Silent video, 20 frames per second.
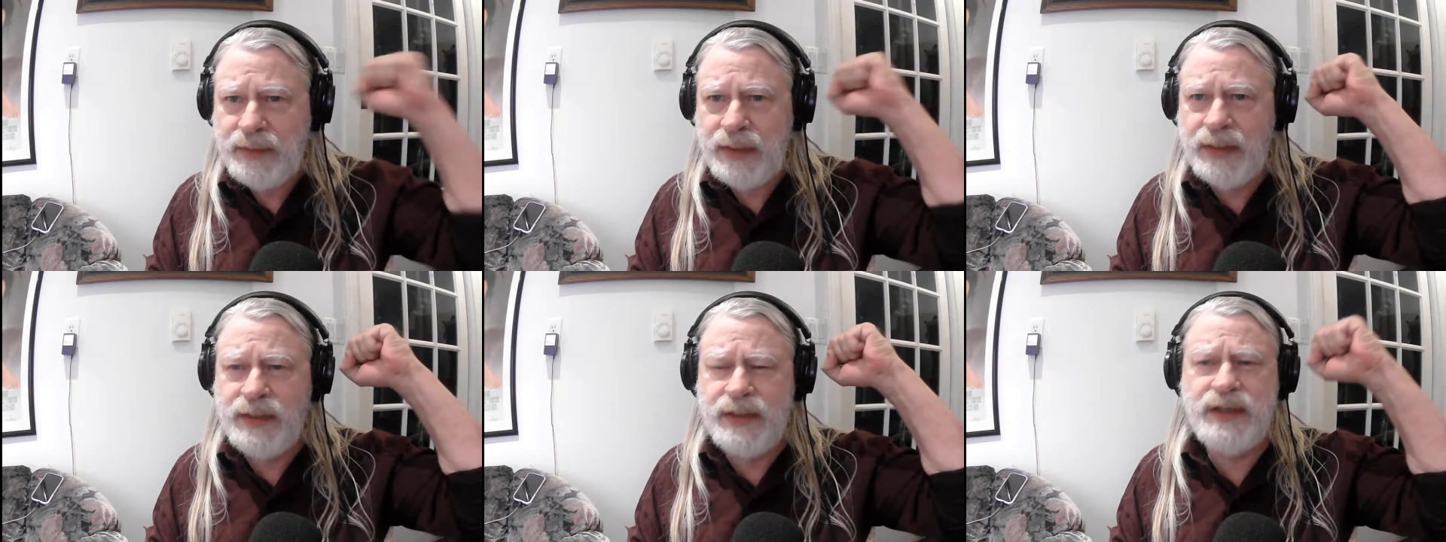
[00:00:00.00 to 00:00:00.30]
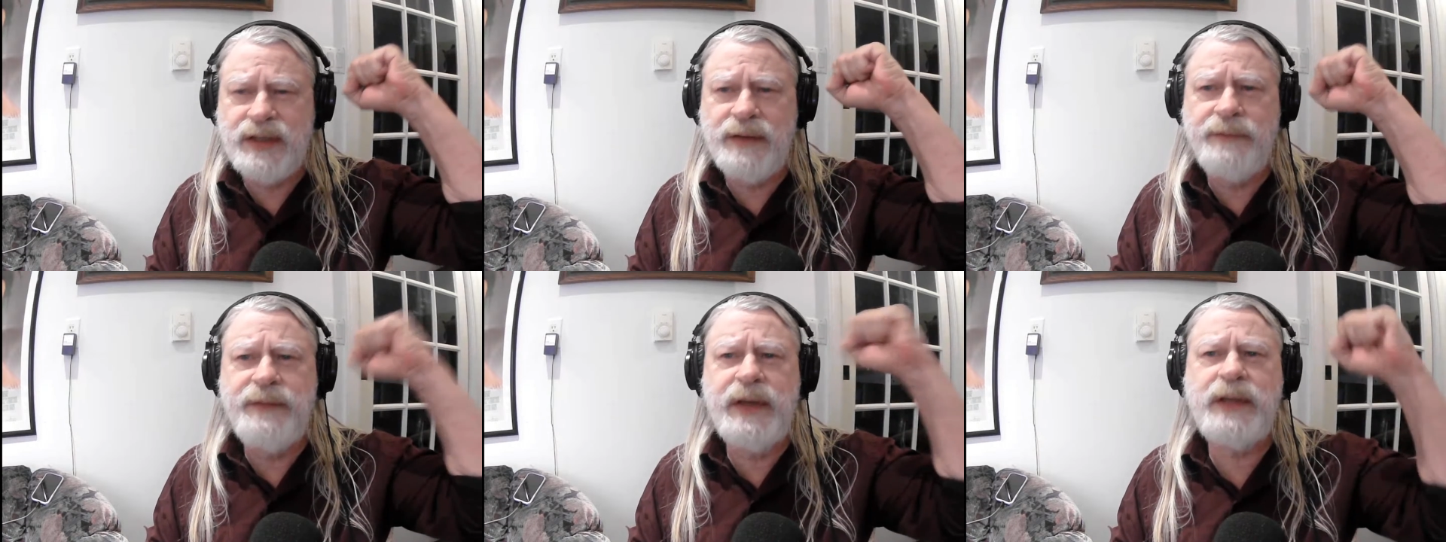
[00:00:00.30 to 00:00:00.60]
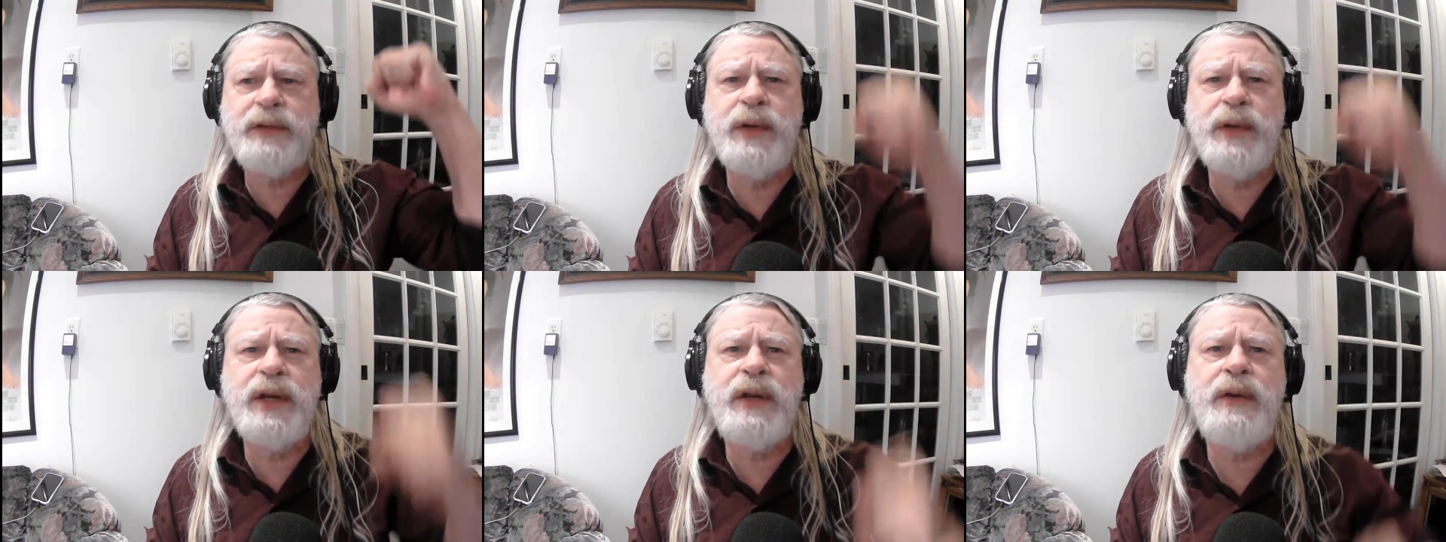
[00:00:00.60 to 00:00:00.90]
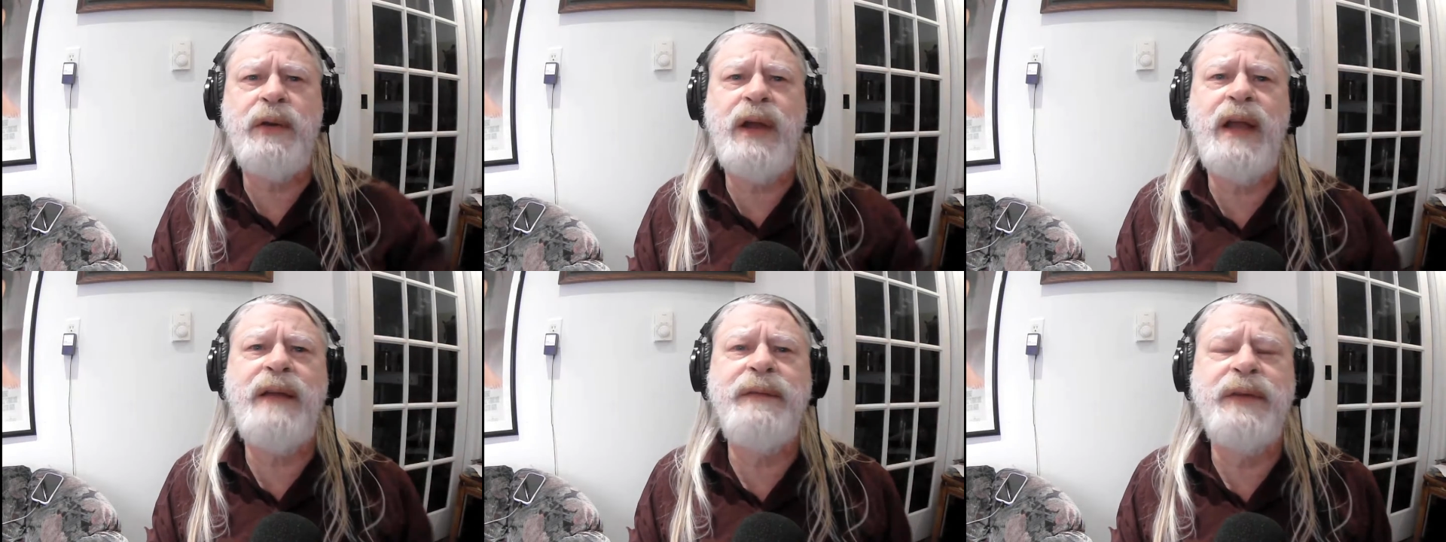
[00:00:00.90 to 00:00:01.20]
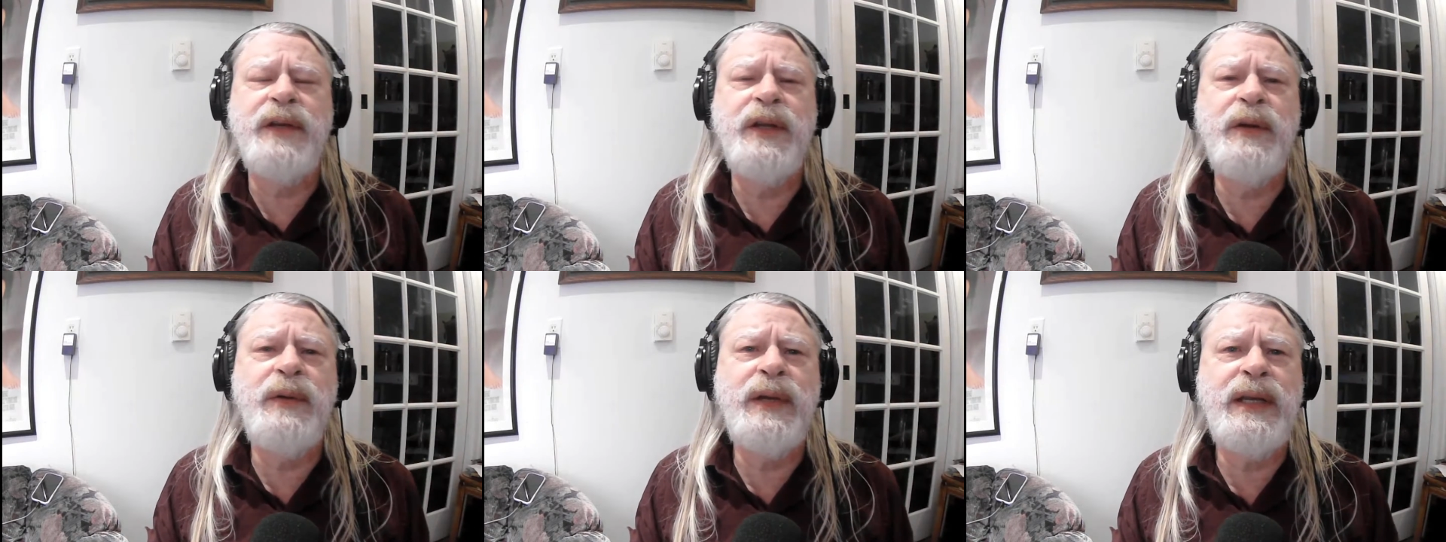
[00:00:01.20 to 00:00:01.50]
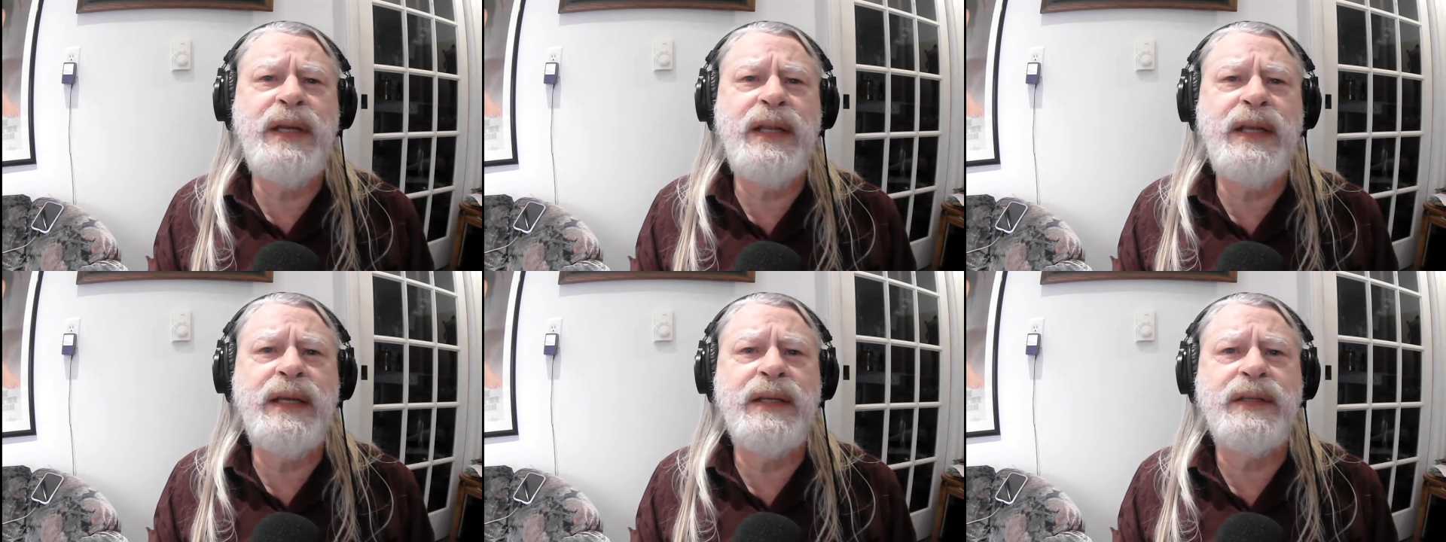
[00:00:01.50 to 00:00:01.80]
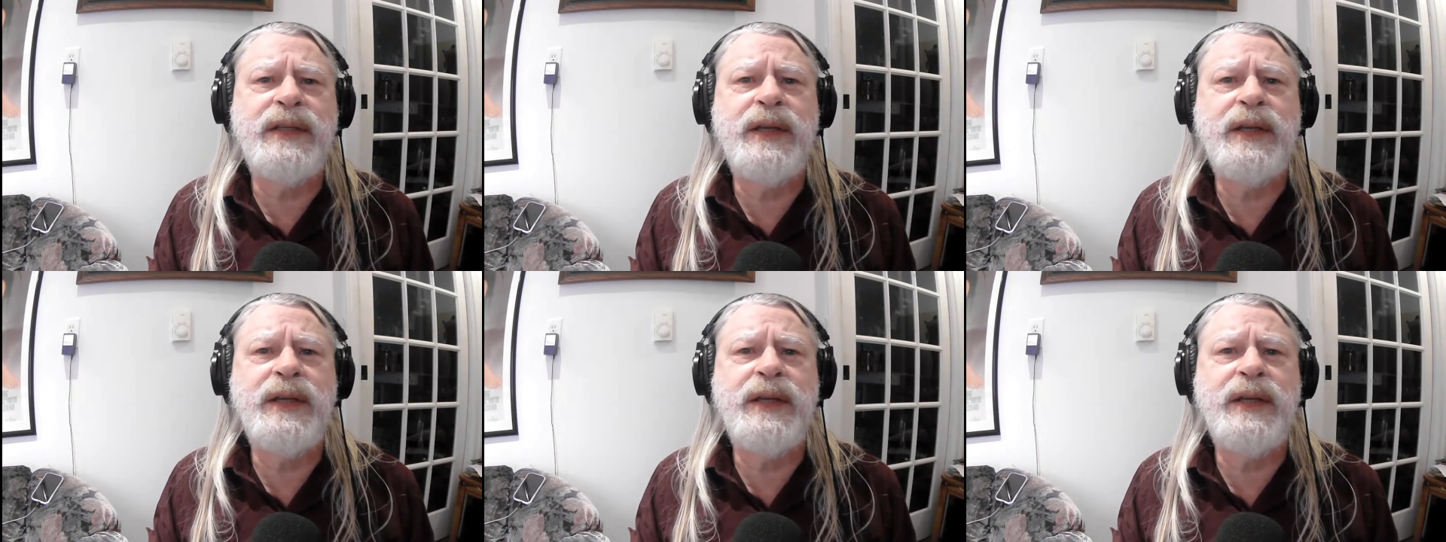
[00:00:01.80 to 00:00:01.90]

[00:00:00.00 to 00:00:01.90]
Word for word: This is a victory cry of a new India,